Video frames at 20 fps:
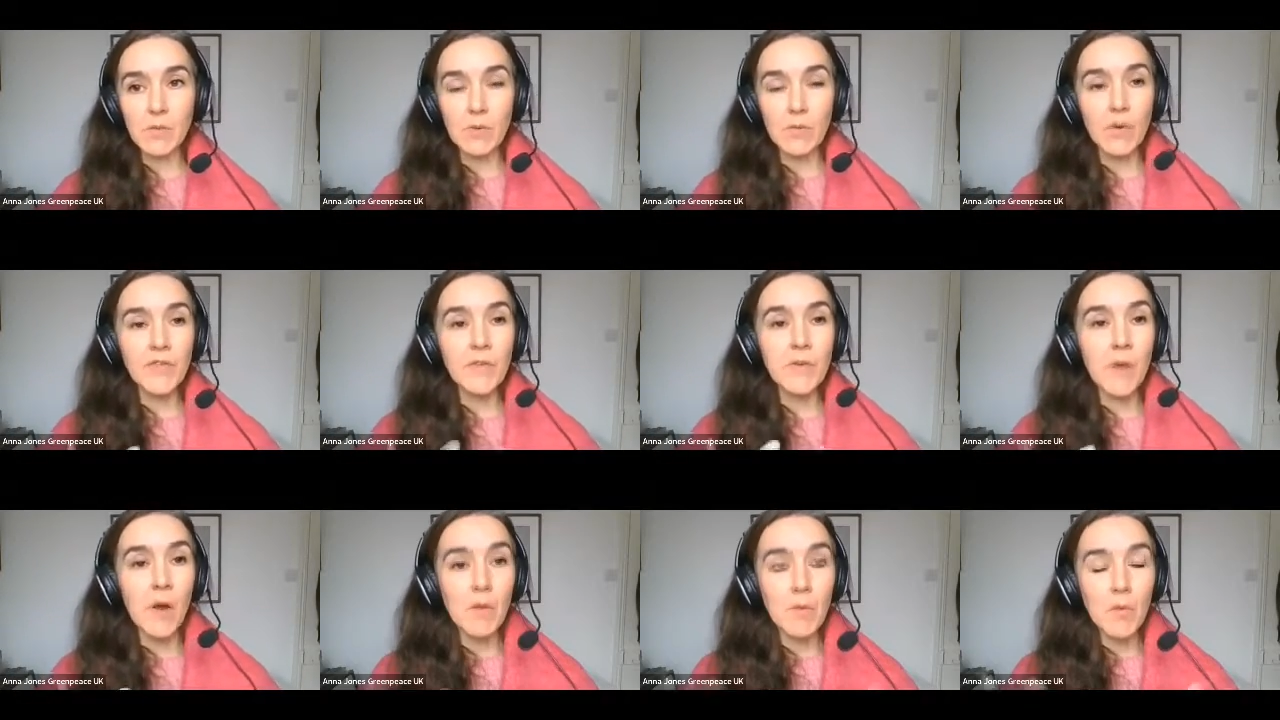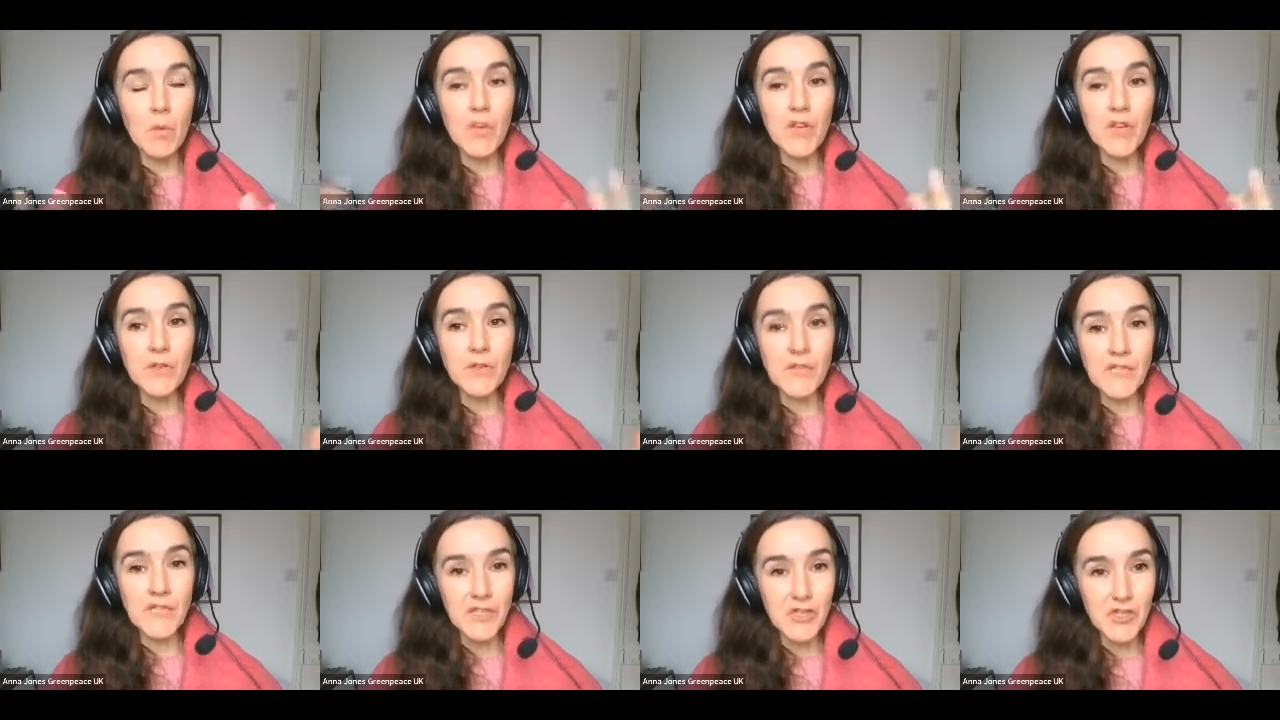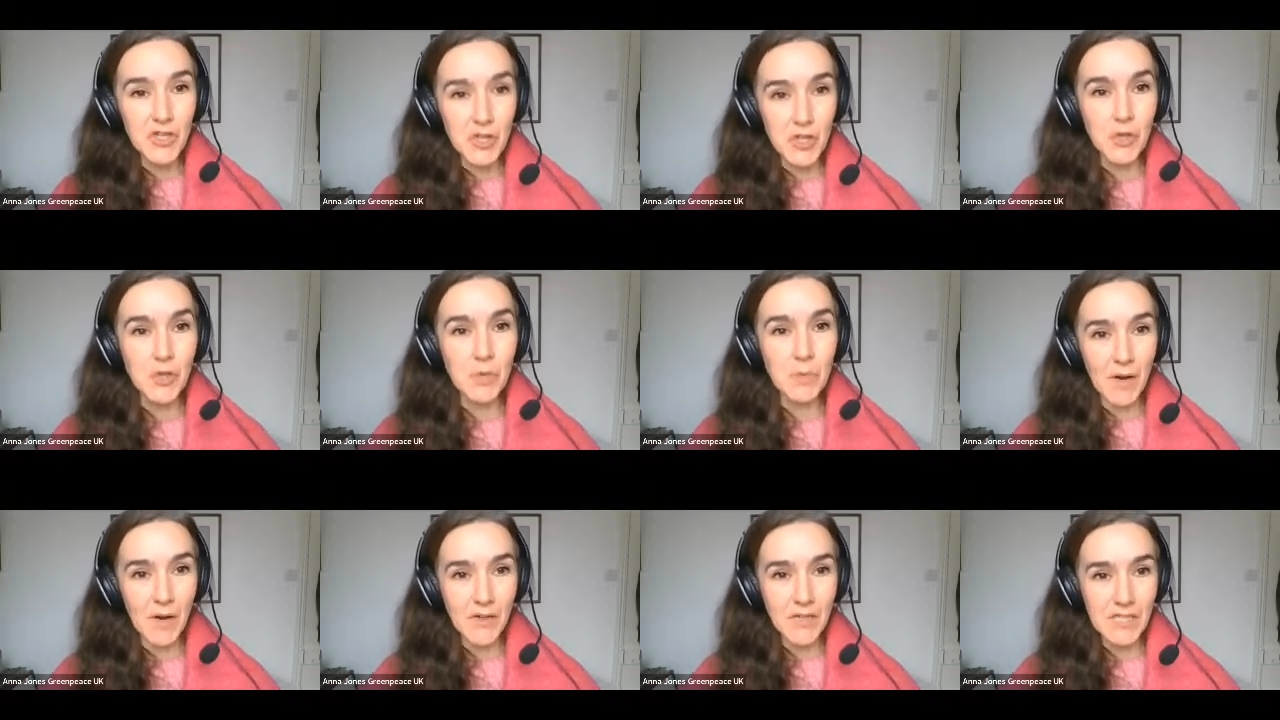But at the moment we're using too
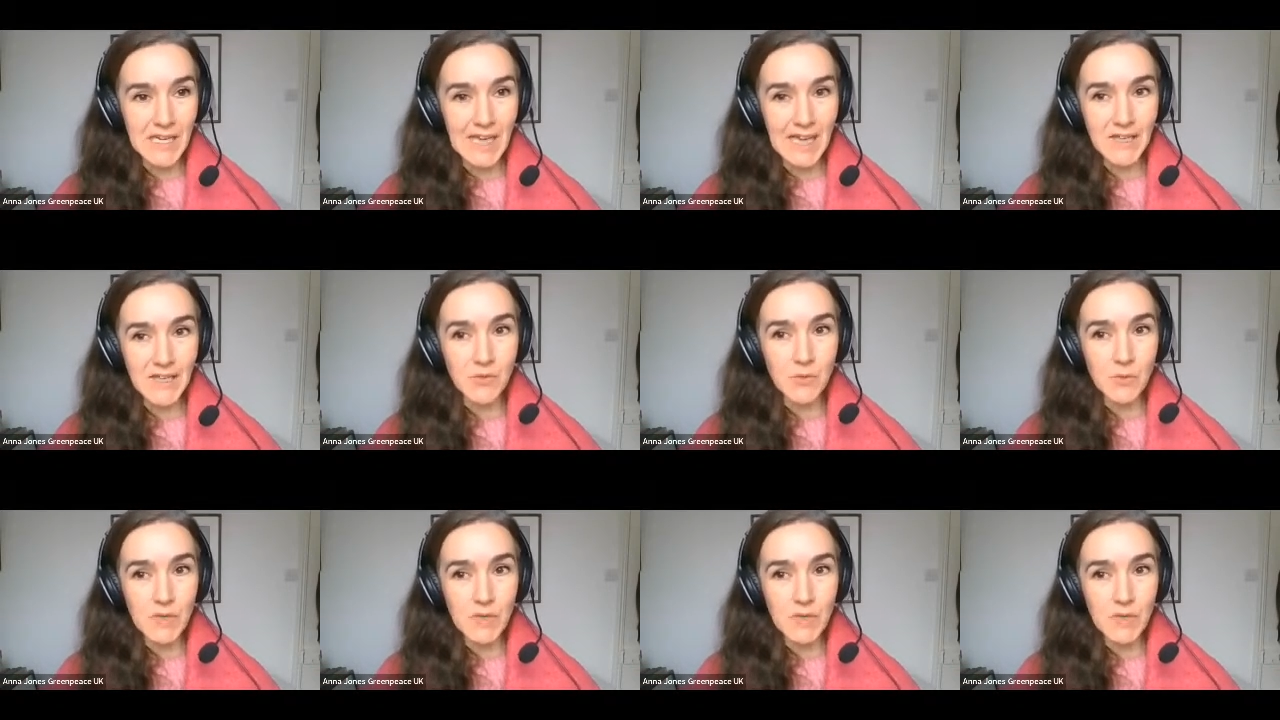much land.